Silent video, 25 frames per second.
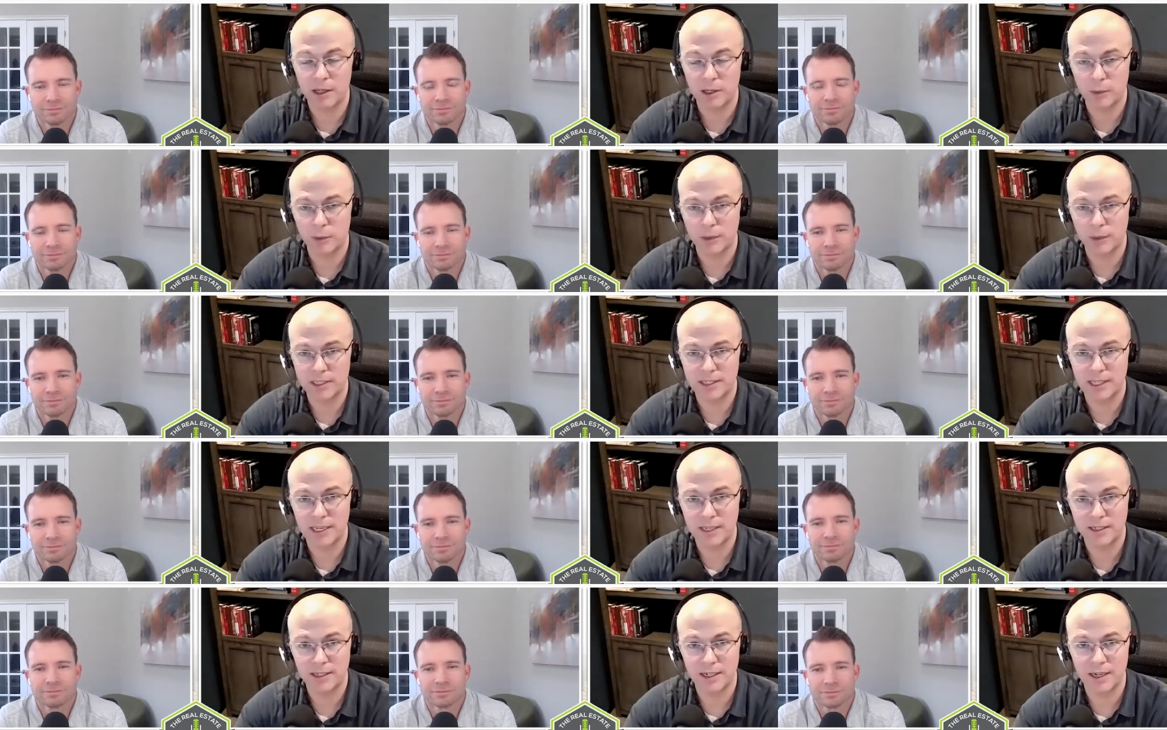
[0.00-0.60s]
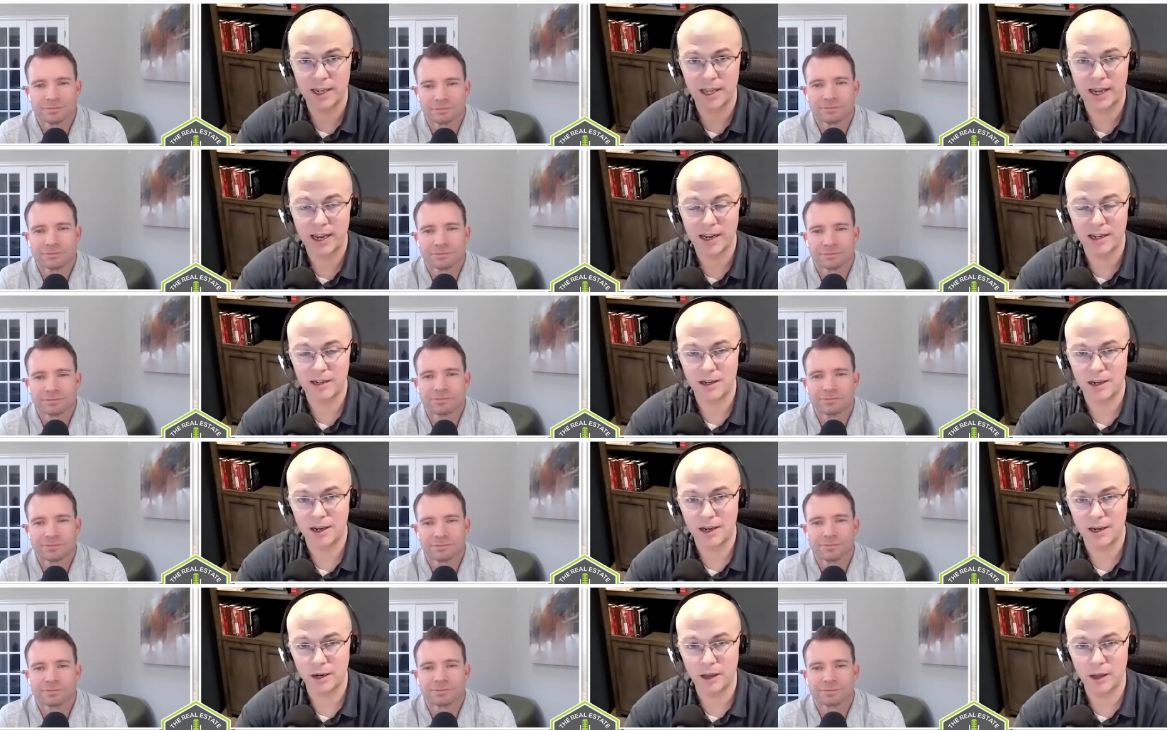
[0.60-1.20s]
Speaker 1: USA Today, and,
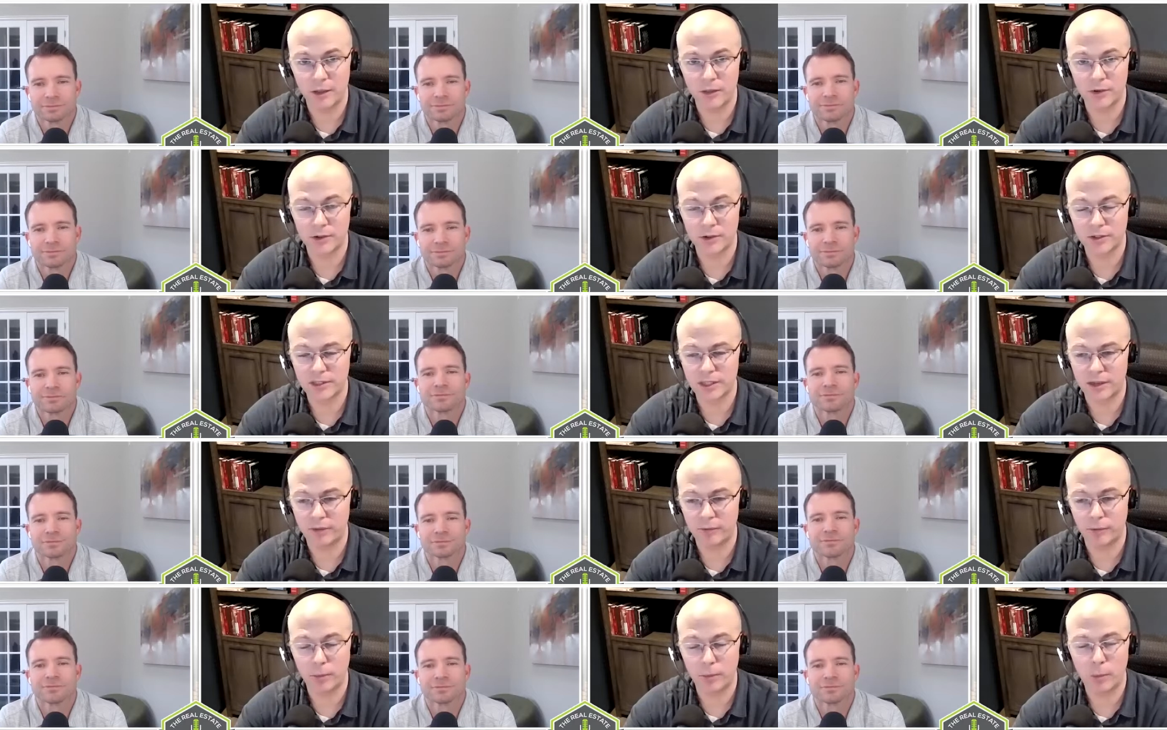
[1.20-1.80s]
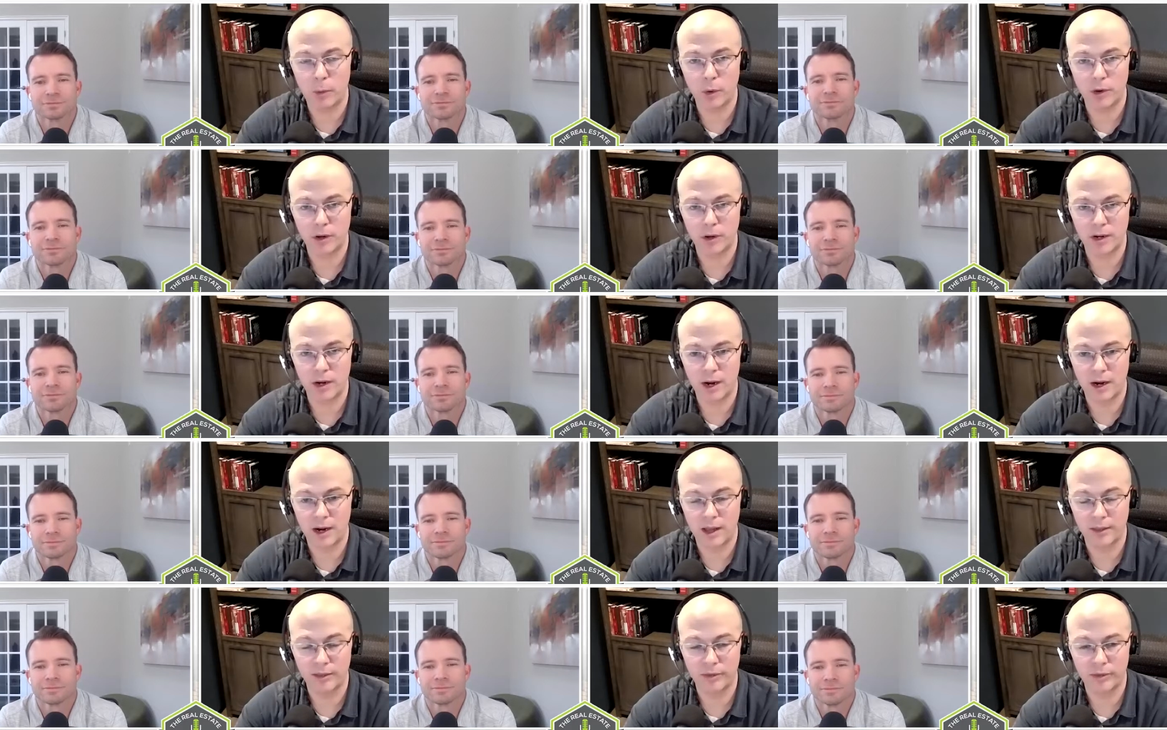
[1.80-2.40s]
and others that reported
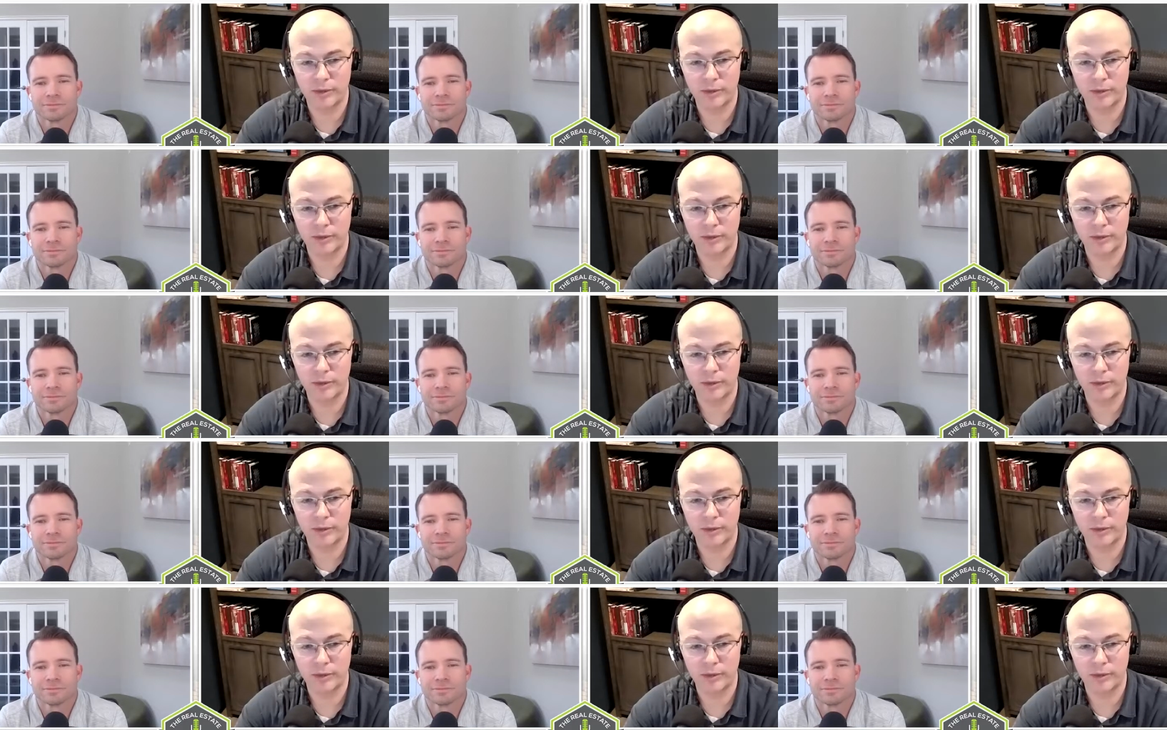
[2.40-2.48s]
on it.